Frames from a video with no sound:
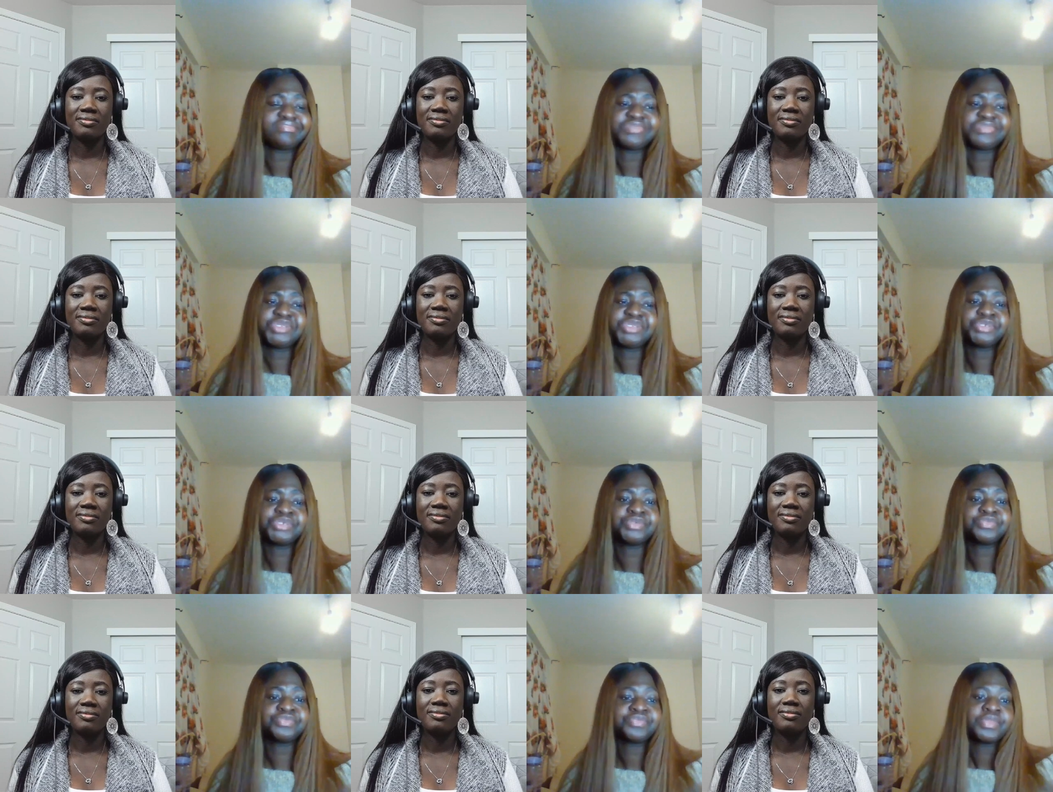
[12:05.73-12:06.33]
Speaker 1: You
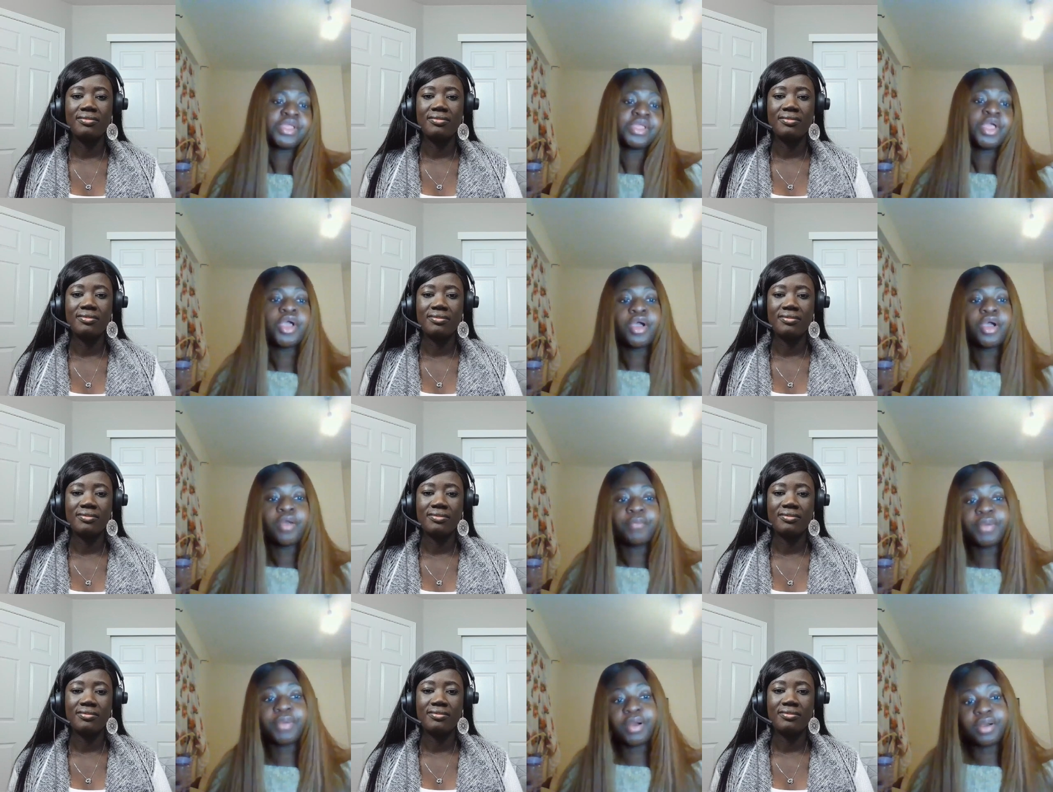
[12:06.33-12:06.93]
know,
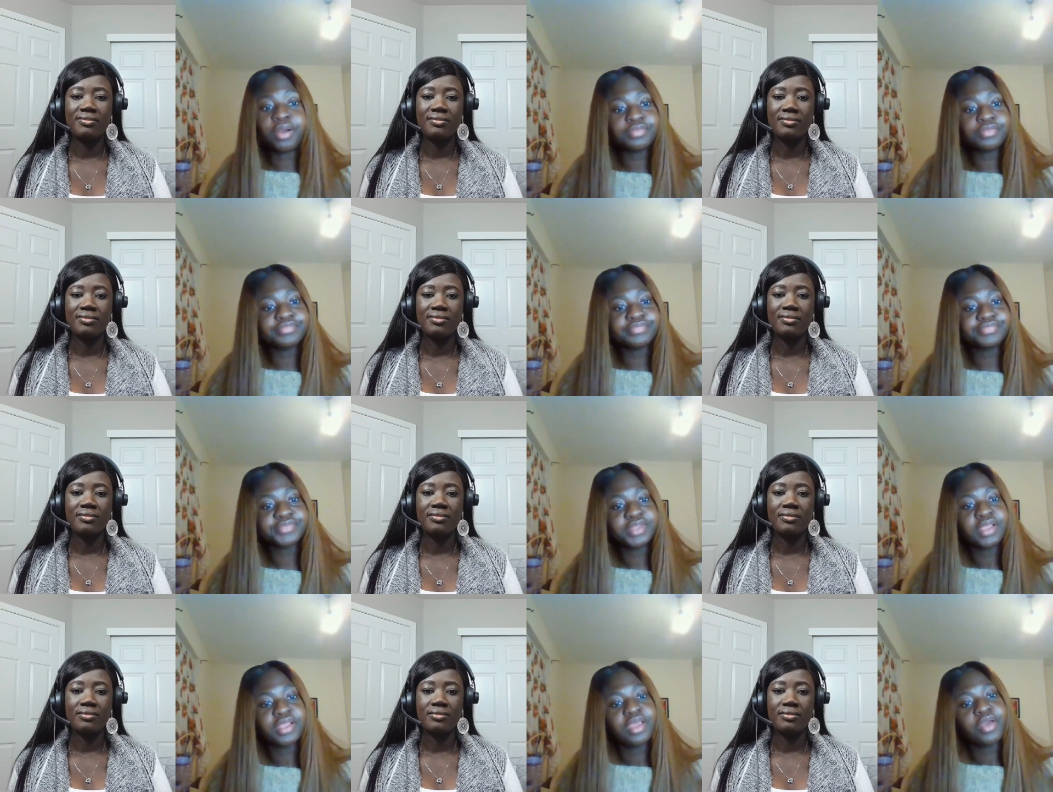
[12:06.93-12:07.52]
but
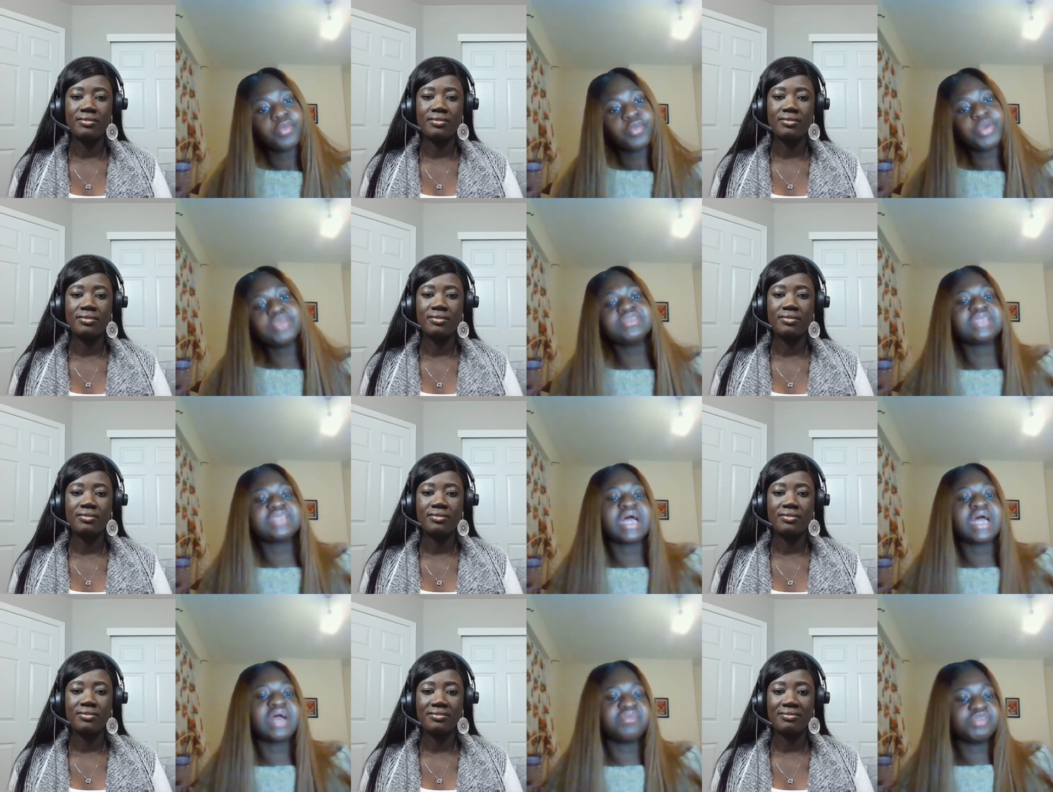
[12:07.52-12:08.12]
when you
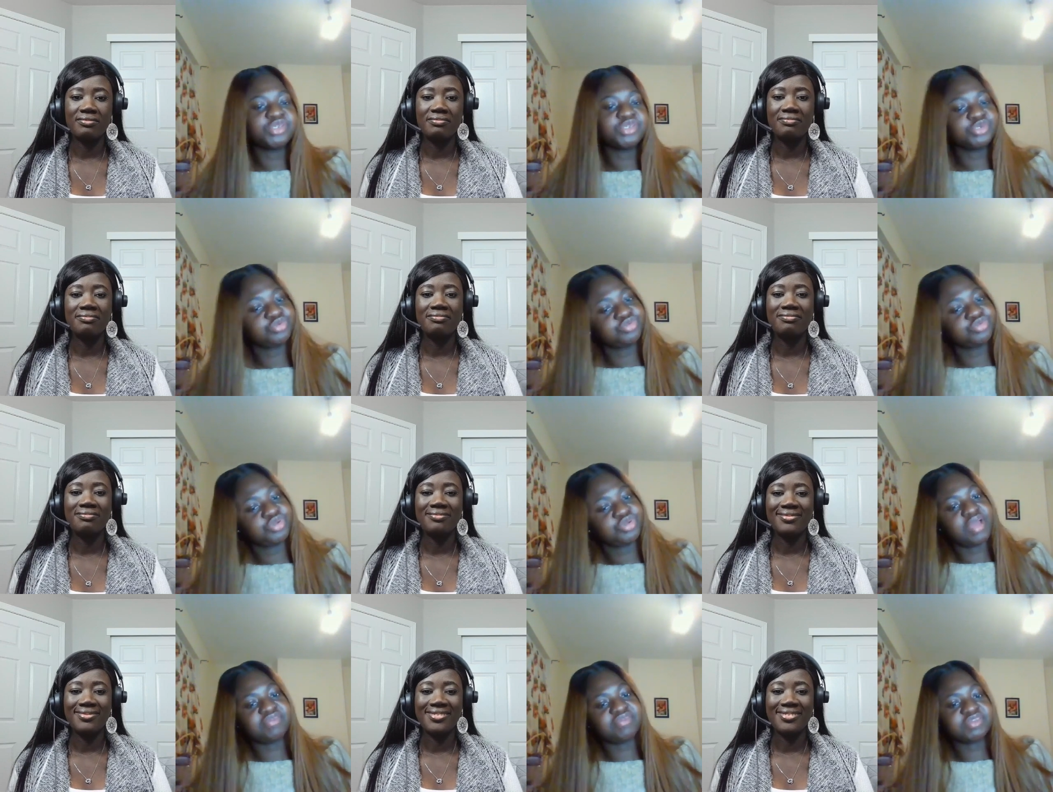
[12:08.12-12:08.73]
start having
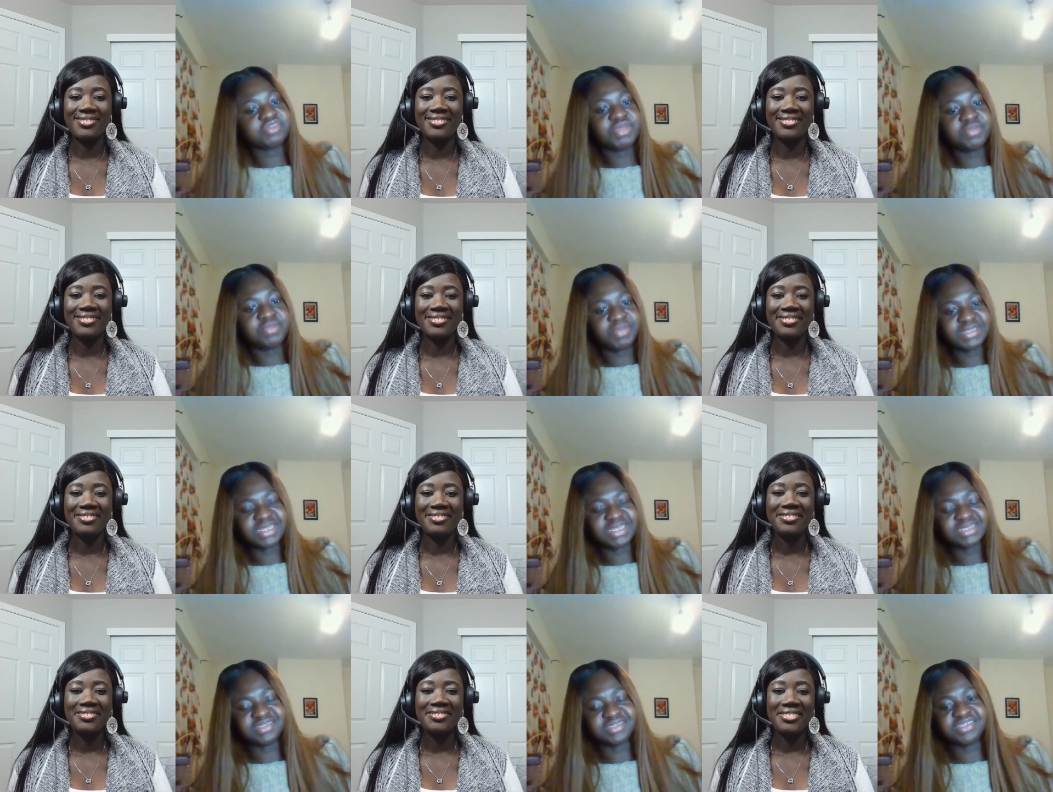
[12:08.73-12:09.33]
children, you have to make
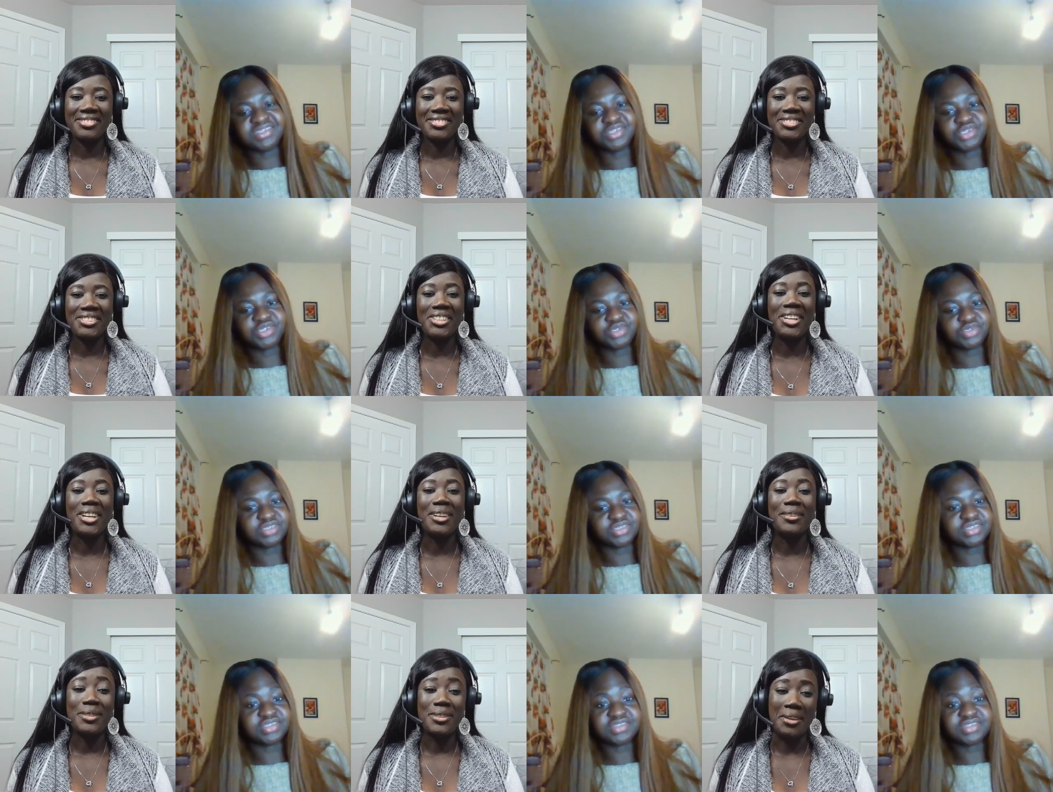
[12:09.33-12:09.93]
better decisions.
Speaker 2: You
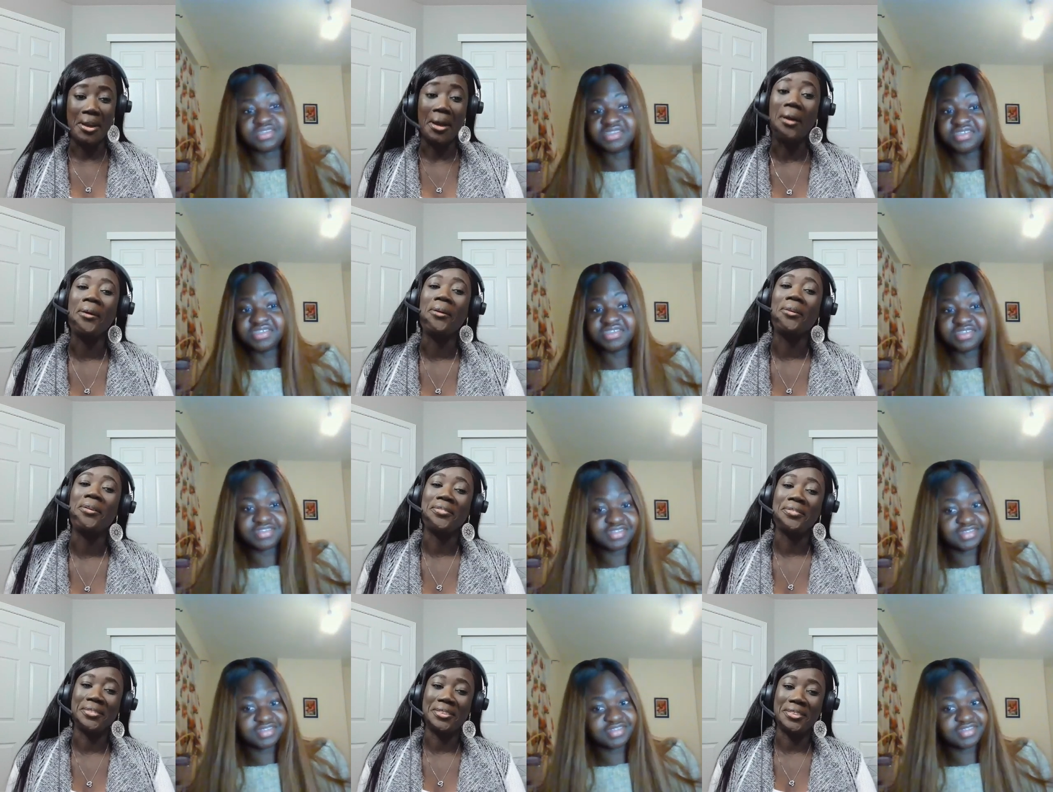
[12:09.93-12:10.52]
have to,
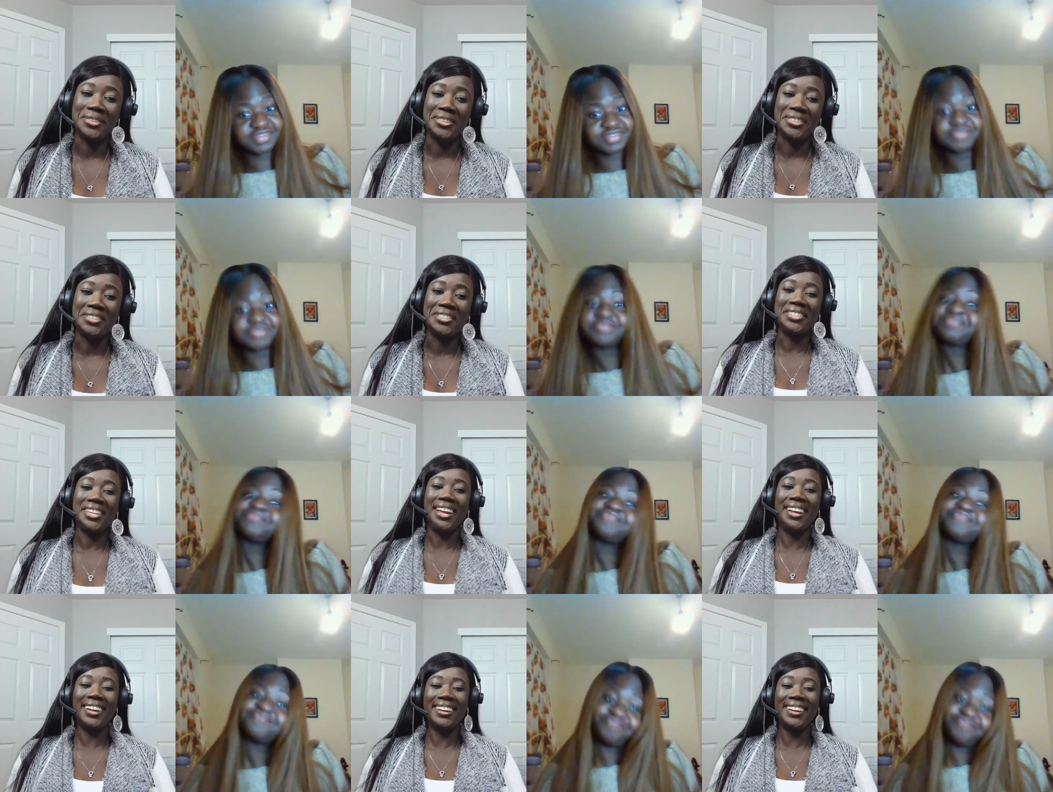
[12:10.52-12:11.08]
of course.